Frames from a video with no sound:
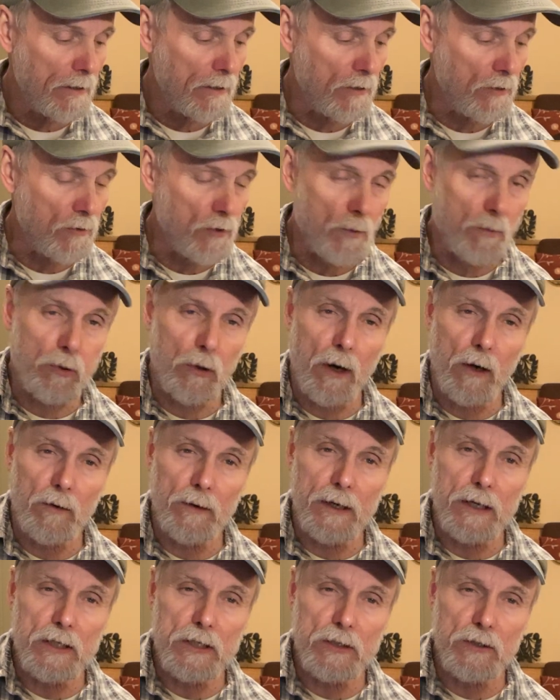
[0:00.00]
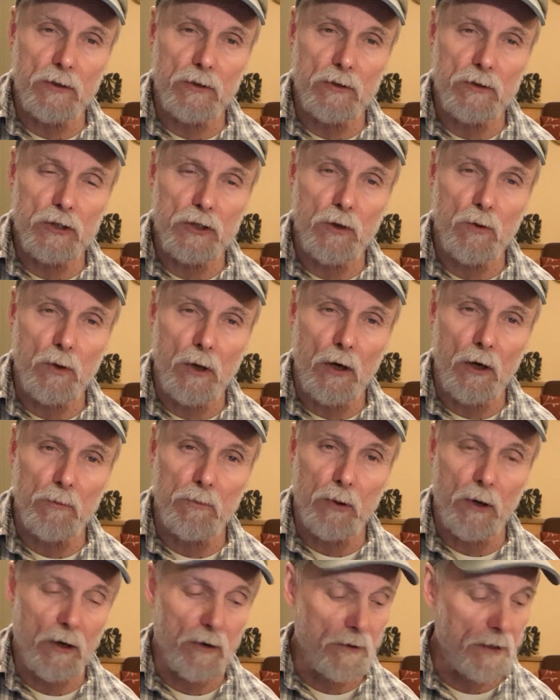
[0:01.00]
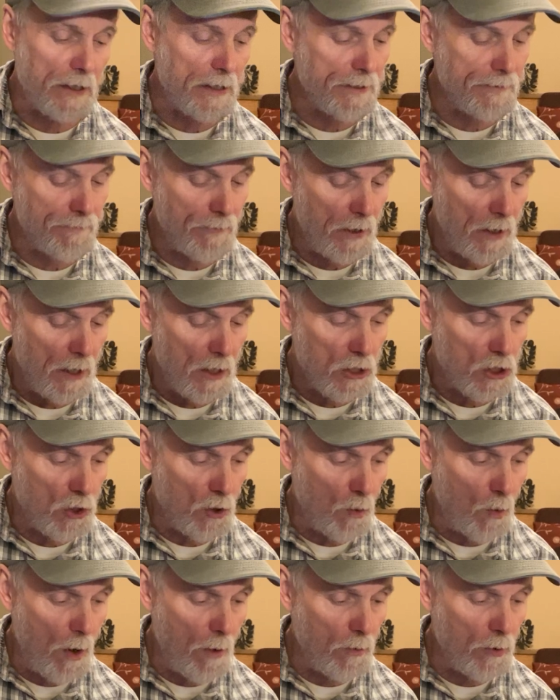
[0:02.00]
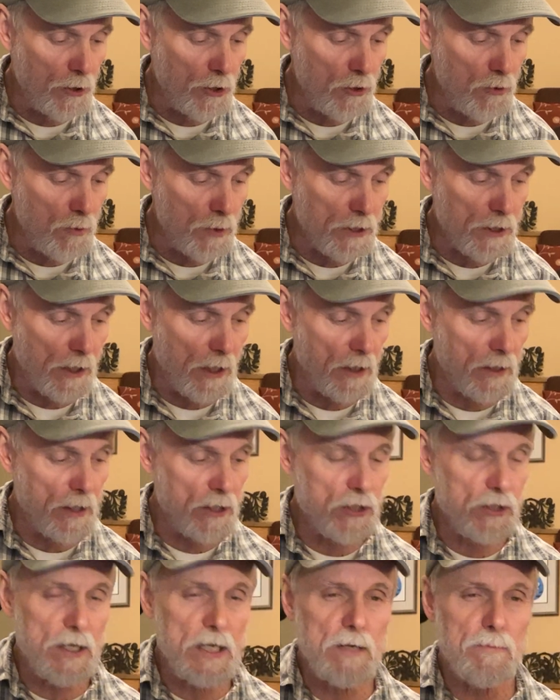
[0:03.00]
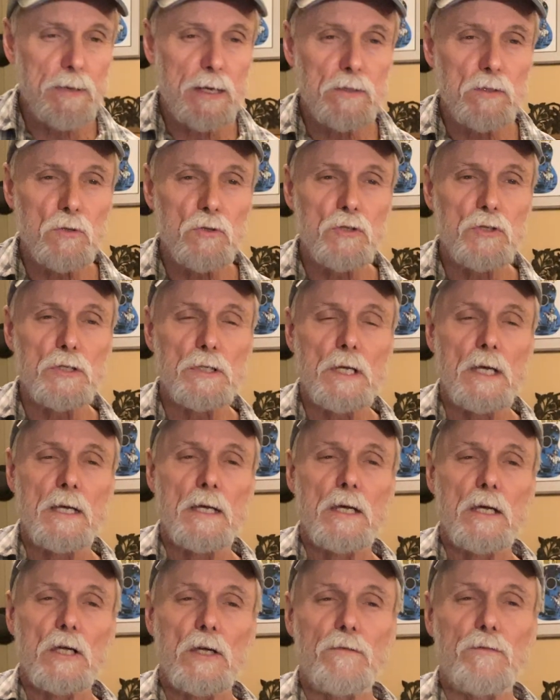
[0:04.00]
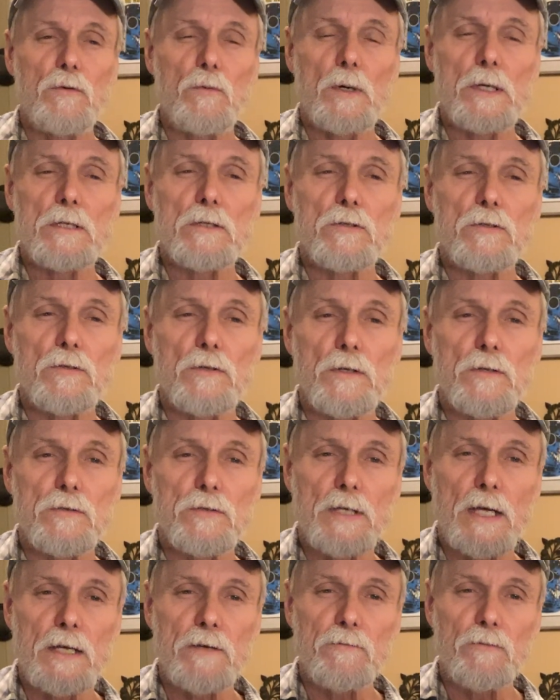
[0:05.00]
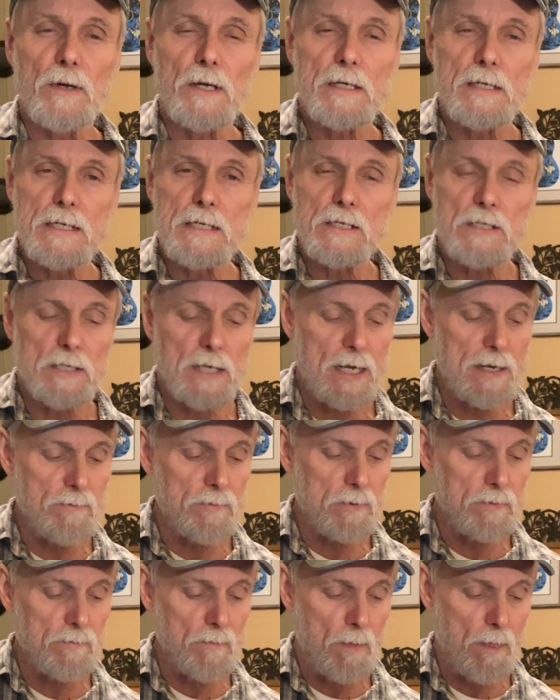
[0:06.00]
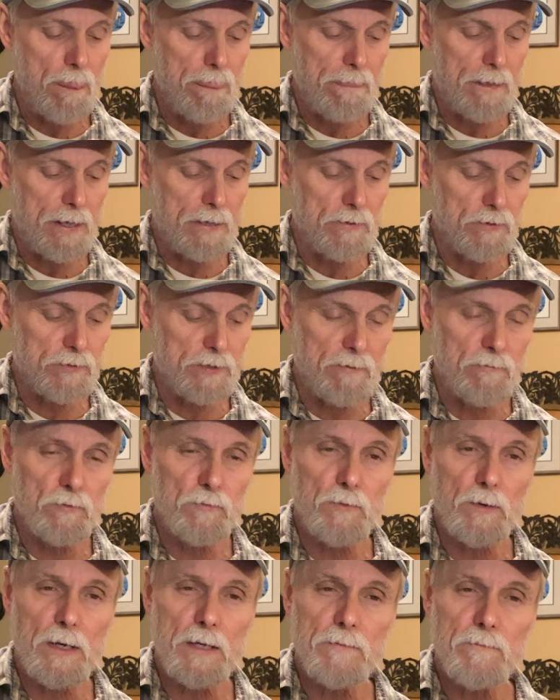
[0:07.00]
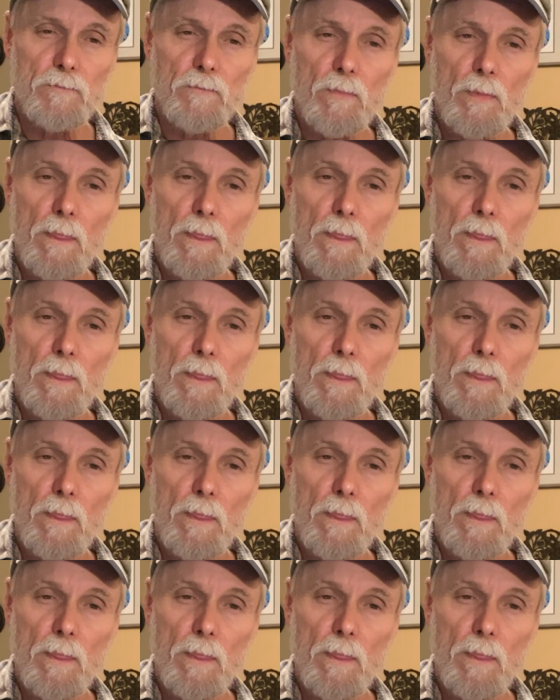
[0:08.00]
due to progress, or so-called progress. So what we'll do is let's think about those. If you went to the 2nd fret D shape and the 7th fret